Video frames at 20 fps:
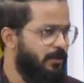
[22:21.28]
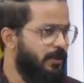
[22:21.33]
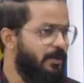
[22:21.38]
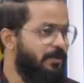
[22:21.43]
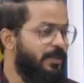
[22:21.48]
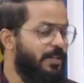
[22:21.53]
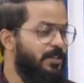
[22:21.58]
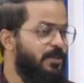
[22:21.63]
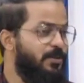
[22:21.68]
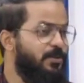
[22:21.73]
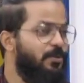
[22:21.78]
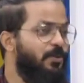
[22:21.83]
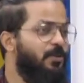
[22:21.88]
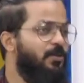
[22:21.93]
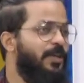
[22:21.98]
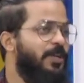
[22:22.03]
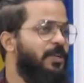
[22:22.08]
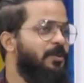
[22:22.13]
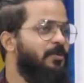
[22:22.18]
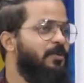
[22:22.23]
you can do
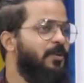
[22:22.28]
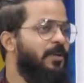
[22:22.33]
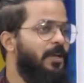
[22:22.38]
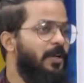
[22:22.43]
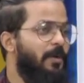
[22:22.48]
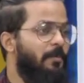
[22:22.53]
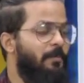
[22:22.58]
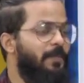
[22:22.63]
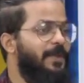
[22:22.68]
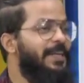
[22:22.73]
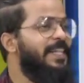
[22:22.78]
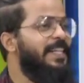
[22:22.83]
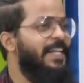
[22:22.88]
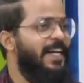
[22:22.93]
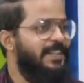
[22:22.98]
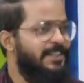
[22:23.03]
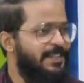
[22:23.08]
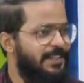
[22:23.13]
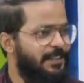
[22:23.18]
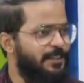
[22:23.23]
when you bleed
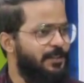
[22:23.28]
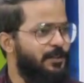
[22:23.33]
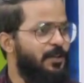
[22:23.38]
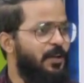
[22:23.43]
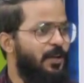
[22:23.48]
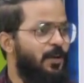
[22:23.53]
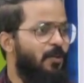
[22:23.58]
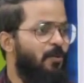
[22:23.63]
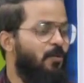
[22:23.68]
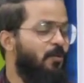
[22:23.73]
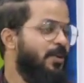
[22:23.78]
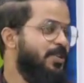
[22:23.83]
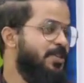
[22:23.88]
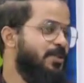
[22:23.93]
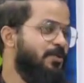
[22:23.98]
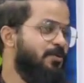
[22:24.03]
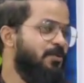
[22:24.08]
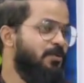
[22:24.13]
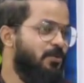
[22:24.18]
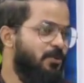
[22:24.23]
excess, what
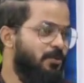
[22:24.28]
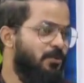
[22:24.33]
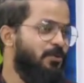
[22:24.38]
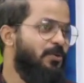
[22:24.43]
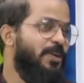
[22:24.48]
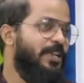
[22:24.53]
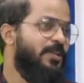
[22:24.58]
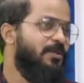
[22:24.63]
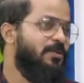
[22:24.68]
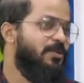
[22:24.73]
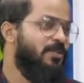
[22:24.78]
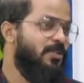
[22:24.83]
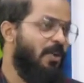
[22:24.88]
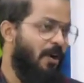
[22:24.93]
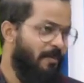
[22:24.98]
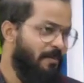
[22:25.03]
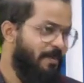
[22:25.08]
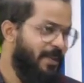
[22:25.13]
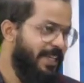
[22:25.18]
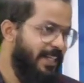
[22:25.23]
you do when you
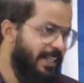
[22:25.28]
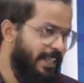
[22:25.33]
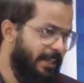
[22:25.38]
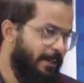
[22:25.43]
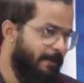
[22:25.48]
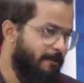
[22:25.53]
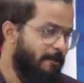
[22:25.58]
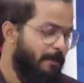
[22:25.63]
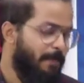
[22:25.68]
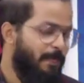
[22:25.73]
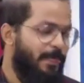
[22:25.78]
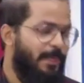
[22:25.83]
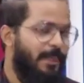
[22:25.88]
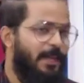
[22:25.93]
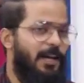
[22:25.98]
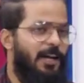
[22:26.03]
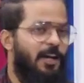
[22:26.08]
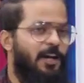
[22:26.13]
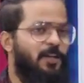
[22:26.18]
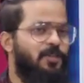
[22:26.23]
stop bleeding.
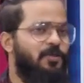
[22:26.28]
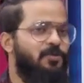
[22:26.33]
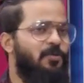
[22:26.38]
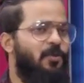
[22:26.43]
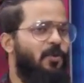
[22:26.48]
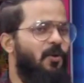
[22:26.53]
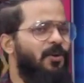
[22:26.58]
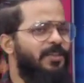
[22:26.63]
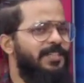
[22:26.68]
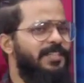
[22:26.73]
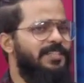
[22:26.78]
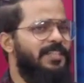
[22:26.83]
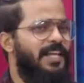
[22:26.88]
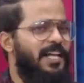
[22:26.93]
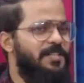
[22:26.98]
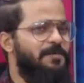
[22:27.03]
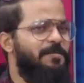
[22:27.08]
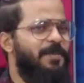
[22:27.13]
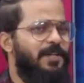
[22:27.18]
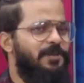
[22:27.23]
So all this
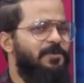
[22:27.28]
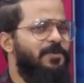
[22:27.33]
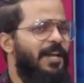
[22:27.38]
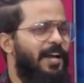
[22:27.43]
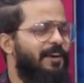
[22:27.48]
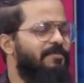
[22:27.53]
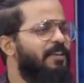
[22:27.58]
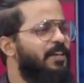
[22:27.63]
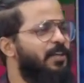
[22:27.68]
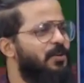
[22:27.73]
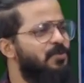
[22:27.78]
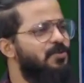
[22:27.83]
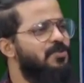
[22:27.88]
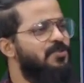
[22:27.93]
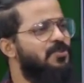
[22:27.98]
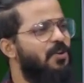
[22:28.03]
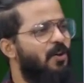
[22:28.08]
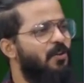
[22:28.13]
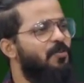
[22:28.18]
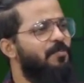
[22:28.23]
aspect, we have a
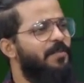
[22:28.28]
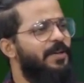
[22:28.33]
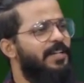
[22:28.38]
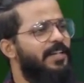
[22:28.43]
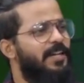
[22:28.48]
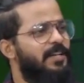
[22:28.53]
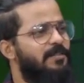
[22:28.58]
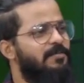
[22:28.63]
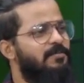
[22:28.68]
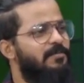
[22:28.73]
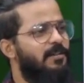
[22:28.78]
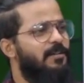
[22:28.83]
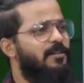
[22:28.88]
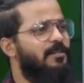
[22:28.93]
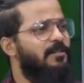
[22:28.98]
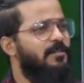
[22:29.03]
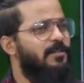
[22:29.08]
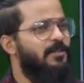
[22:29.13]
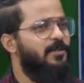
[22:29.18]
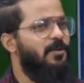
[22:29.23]
huge document and
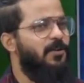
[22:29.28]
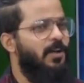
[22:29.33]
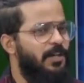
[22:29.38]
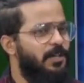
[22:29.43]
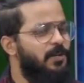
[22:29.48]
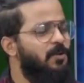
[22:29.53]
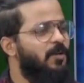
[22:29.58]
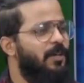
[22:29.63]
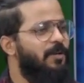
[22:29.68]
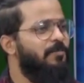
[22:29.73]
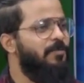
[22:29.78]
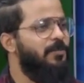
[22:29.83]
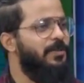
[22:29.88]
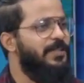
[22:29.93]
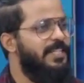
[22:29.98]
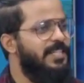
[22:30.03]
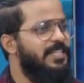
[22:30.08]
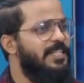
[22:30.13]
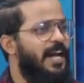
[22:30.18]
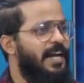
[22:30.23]
curriculum. We
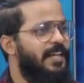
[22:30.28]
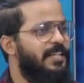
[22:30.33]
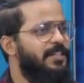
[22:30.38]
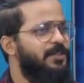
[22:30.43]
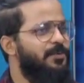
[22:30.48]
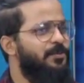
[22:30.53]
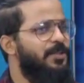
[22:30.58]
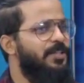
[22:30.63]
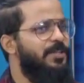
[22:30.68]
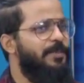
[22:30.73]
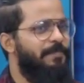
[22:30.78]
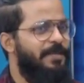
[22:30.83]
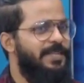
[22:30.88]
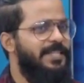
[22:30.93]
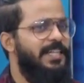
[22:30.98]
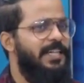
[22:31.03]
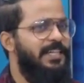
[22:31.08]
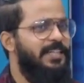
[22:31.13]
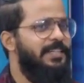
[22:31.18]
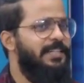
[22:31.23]
designed it. We
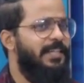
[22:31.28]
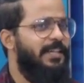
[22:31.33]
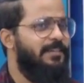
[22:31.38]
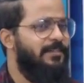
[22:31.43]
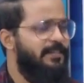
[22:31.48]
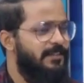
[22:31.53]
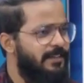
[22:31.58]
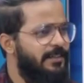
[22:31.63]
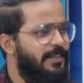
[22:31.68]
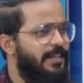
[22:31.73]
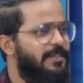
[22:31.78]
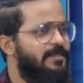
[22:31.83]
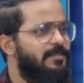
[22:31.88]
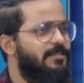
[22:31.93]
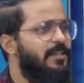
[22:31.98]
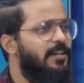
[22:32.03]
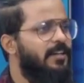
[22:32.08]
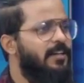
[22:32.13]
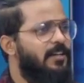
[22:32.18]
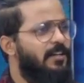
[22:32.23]
basically take 3
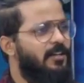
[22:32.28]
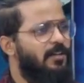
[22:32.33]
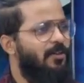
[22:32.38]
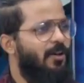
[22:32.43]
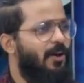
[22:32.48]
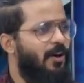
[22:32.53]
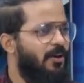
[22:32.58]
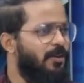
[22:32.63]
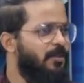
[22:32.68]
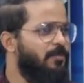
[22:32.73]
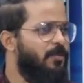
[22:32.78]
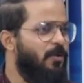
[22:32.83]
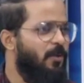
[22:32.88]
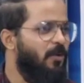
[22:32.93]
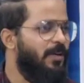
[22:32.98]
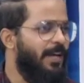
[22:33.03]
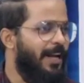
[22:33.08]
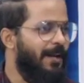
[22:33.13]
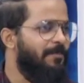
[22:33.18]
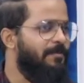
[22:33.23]
days long
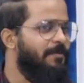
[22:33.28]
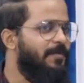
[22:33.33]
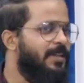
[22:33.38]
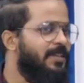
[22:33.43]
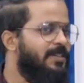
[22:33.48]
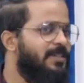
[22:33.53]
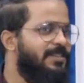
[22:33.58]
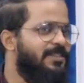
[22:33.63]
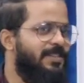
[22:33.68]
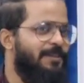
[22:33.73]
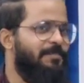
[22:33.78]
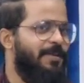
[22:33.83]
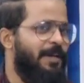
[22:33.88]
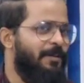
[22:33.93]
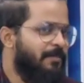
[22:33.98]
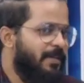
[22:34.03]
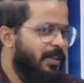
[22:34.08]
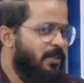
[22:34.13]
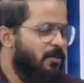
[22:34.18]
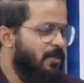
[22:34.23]
program, but
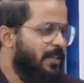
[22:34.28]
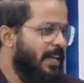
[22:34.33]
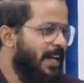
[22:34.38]
sometimes they don't